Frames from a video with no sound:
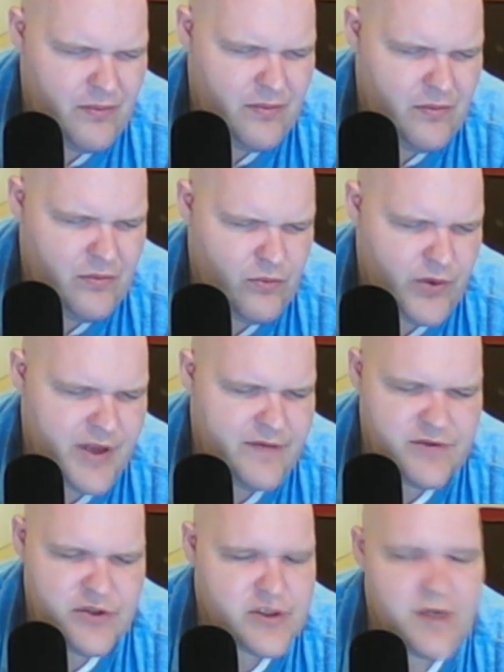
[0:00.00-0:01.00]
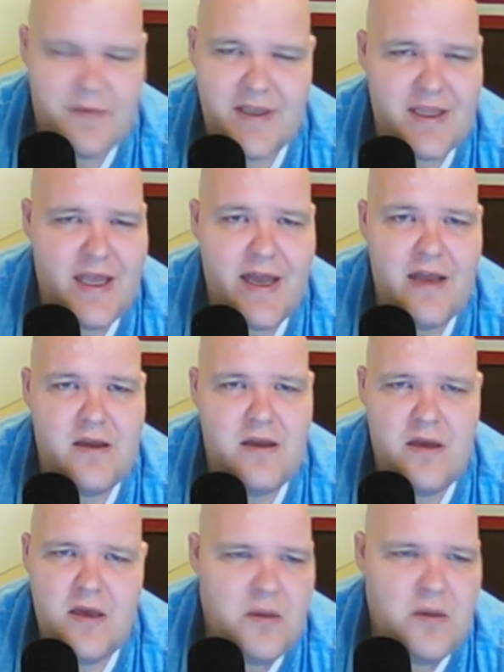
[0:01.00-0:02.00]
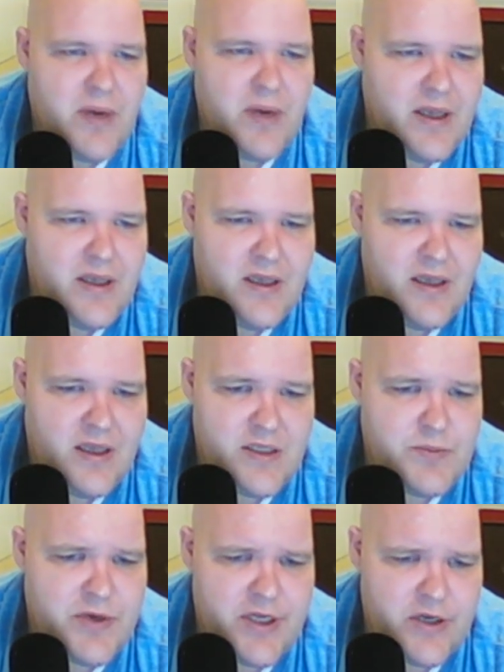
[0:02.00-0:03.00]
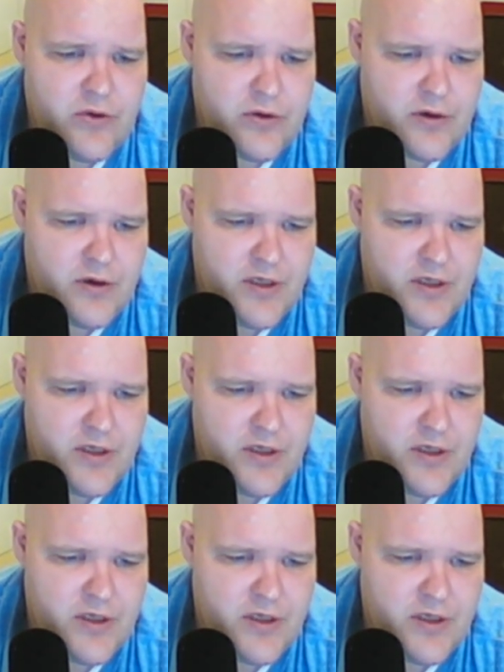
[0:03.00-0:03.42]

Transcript: Reeves or something like that. But he's pretty coarse.